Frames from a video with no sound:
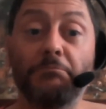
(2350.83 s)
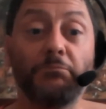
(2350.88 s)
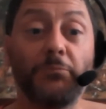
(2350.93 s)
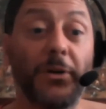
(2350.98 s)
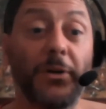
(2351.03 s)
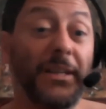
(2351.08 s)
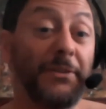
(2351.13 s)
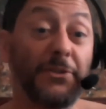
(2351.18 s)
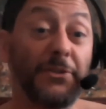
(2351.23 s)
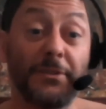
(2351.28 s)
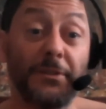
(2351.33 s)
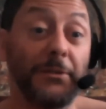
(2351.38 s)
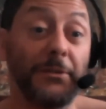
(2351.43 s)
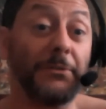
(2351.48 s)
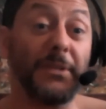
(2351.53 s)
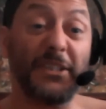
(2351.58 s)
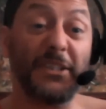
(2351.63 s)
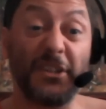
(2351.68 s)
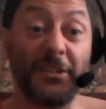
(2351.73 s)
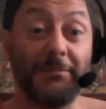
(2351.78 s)
but no,
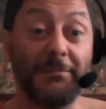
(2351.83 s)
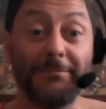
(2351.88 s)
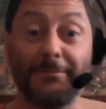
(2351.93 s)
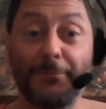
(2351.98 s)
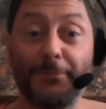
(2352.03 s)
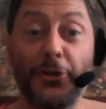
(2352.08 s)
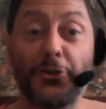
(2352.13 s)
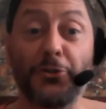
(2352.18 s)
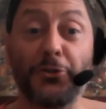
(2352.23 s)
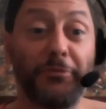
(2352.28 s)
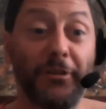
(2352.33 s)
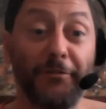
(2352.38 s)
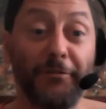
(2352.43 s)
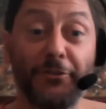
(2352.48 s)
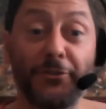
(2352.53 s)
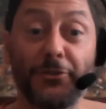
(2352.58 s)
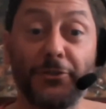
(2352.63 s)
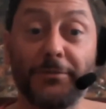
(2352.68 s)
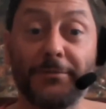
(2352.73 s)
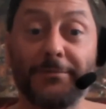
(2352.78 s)
that's it, personal
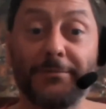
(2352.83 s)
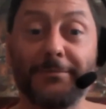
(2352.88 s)
preference.